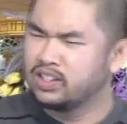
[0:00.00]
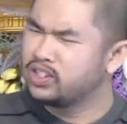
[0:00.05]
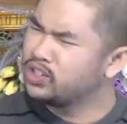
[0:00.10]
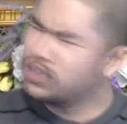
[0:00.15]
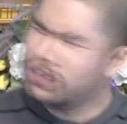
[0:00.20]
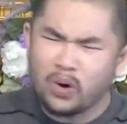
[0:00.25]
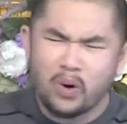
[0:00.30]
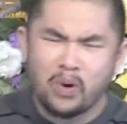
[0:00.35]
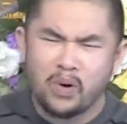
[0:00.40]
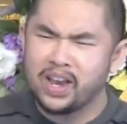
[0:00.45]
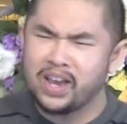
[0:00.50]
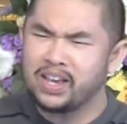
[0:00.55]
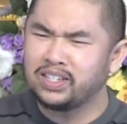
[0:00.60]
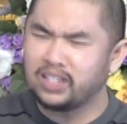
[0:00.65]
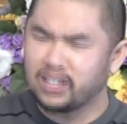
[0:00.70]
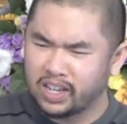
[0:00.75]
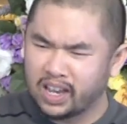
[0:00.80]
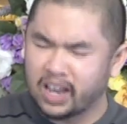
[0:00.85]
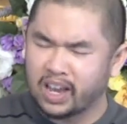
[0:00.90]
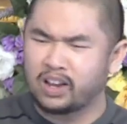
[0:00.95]
So easy
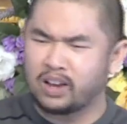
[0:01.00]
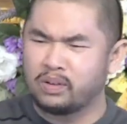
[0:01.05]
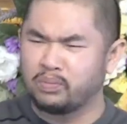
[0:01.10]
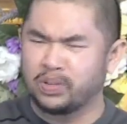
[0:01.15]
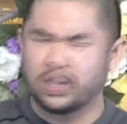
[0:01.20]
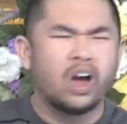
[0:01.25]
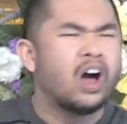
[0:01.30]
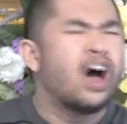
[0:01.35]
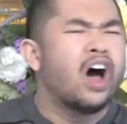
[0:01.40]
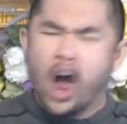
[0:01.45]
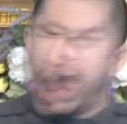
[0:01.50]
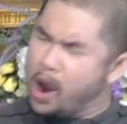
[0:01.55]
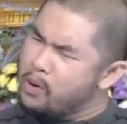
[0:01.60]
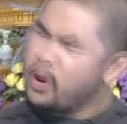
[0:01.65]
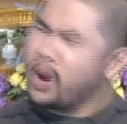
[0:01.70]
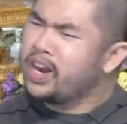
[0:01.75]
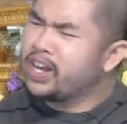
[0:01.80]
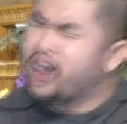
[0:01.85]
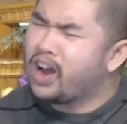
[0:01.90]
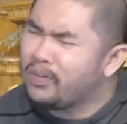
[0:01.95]
to get complacent. I
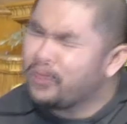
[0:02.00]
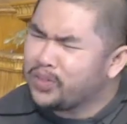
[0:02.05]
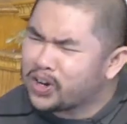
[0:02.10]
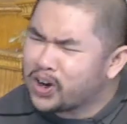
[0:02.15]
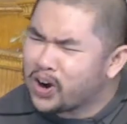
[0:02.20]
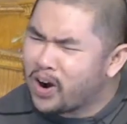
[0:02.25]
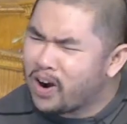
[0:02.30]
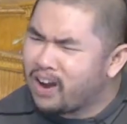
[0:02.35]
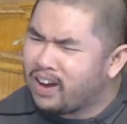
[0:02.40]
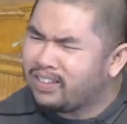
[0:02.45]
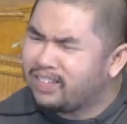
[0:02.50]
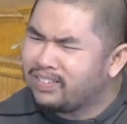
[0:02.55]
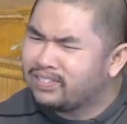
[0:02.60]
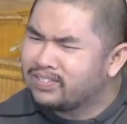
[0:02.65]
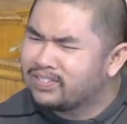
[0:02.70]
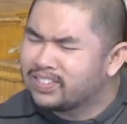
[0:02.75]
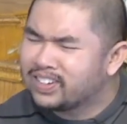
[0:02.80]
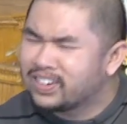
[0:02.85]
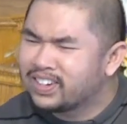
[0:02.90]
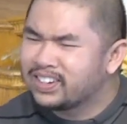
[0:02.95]
already got the
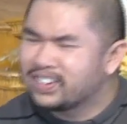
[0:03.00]
girl.